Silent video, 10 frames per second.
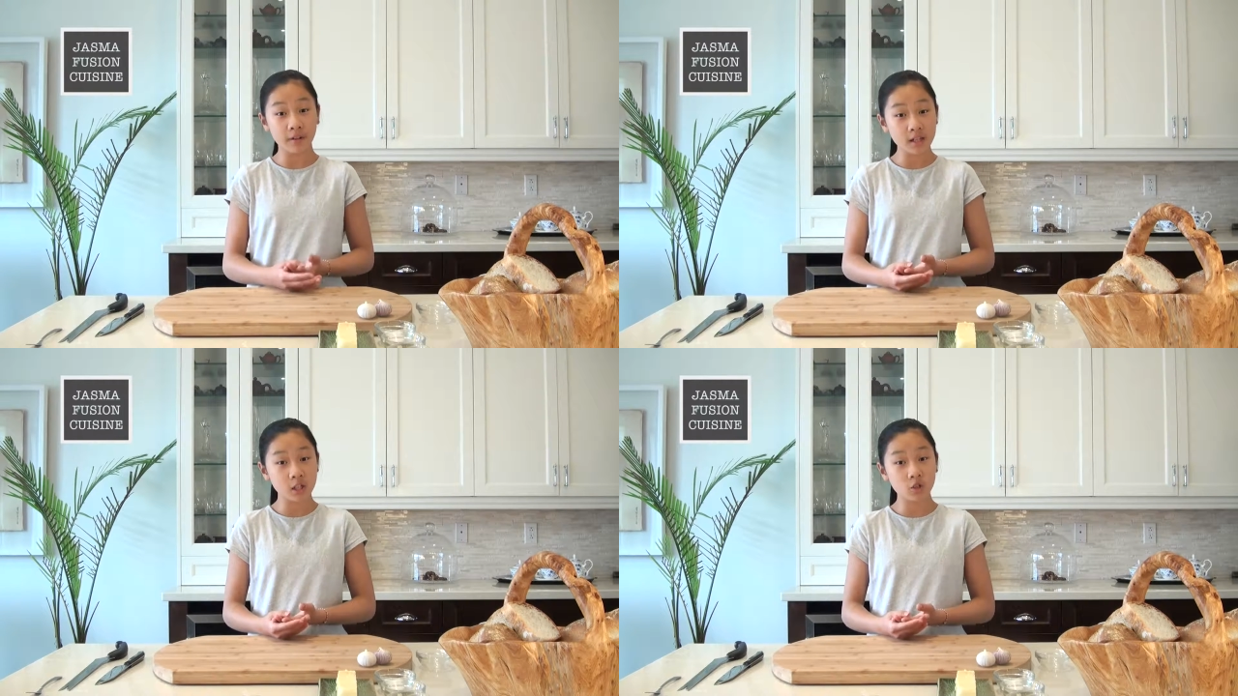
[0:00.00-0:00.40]

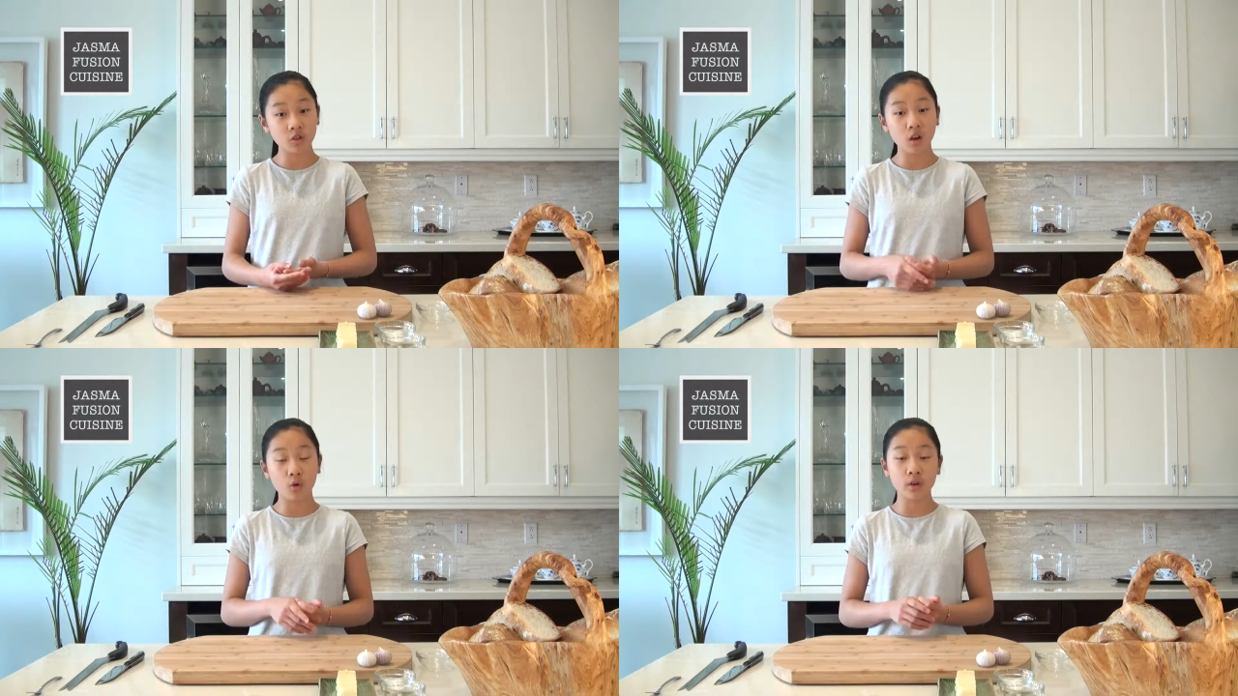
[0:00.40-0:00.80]

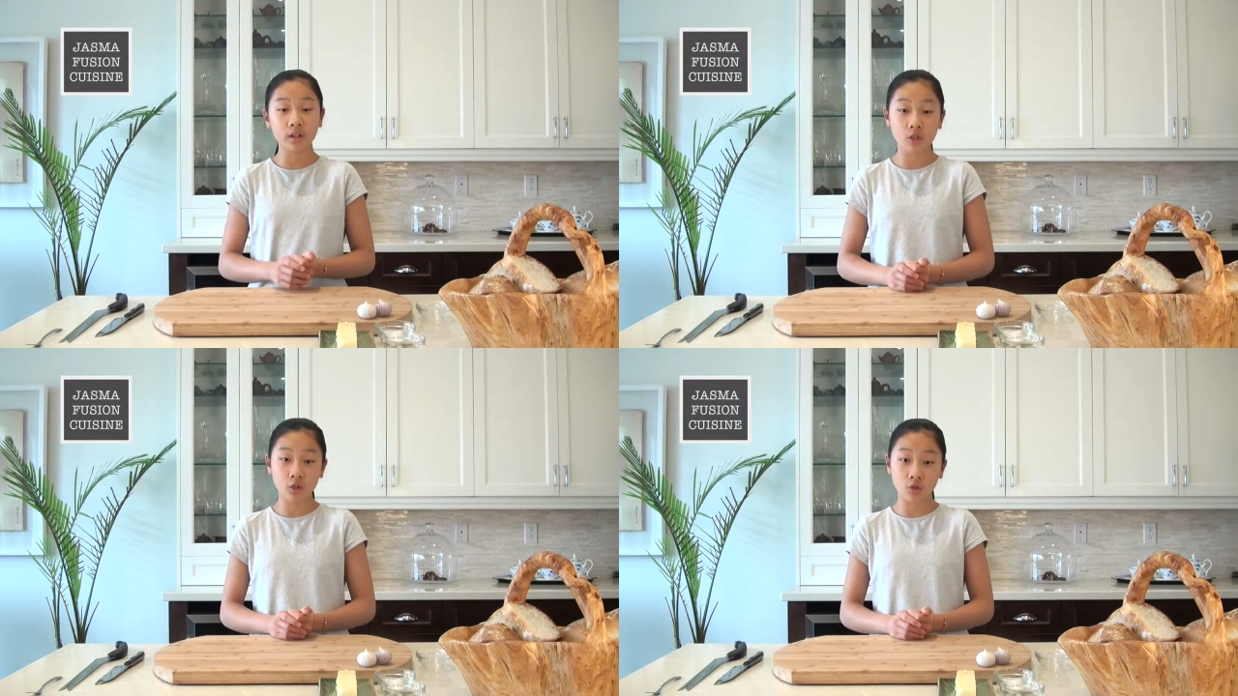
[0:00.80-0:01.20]
restaurant or
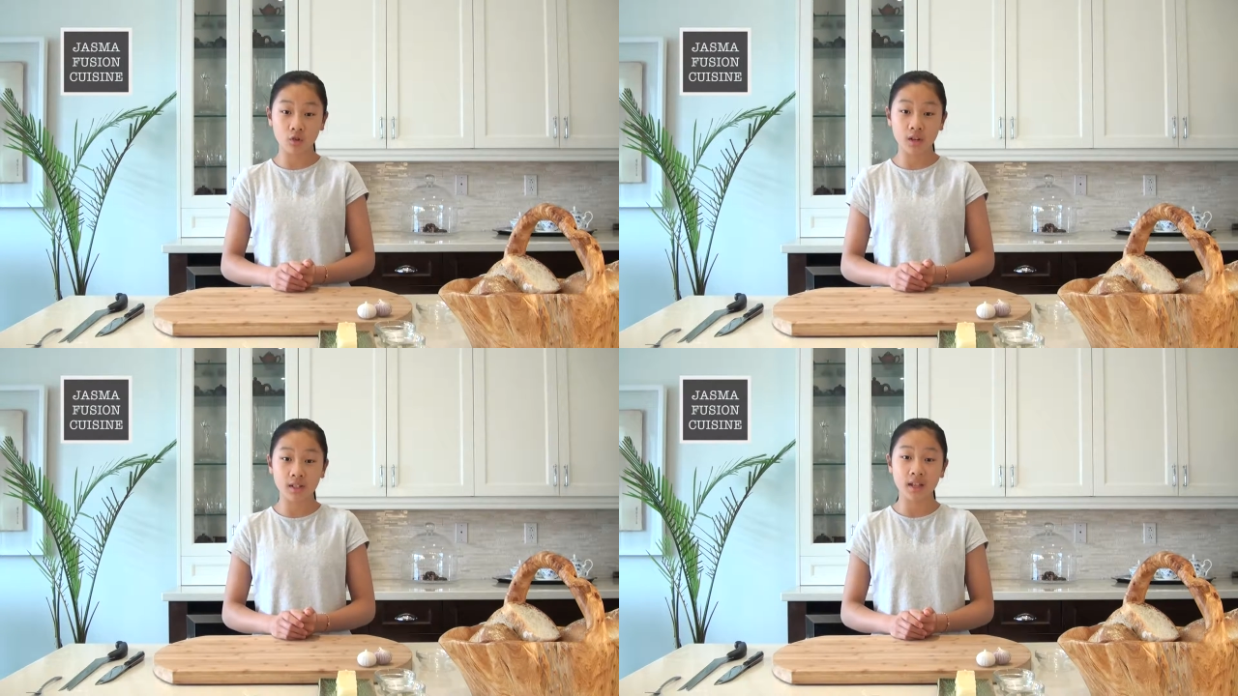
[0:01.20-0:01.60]
in
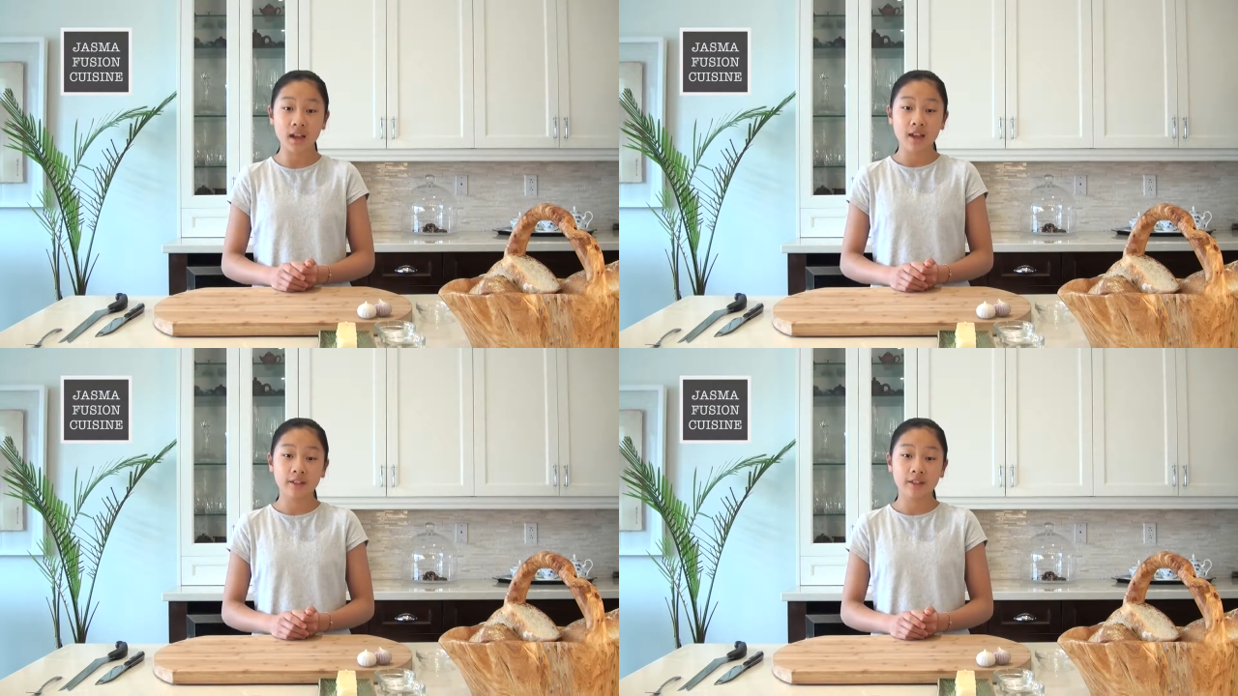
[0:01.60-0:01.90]
stores